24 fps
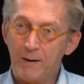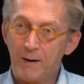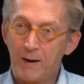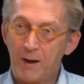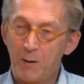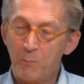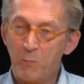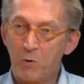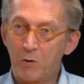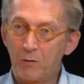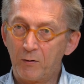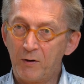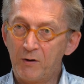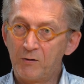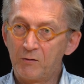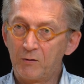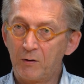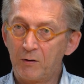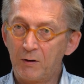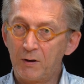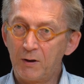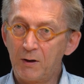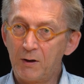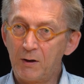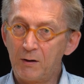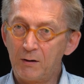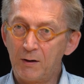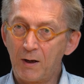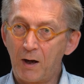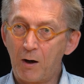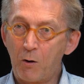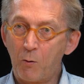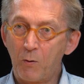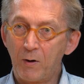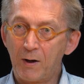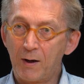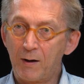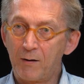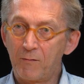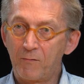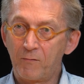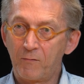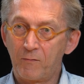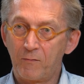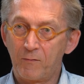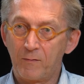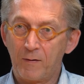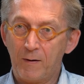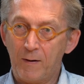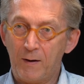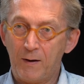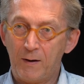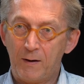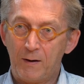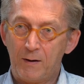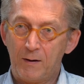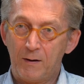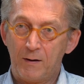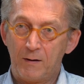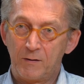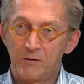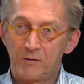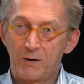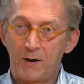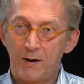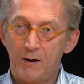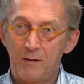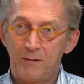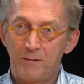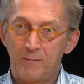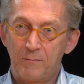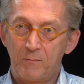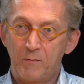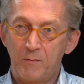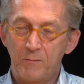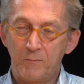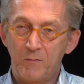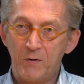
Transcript: And more recently, now we have, say,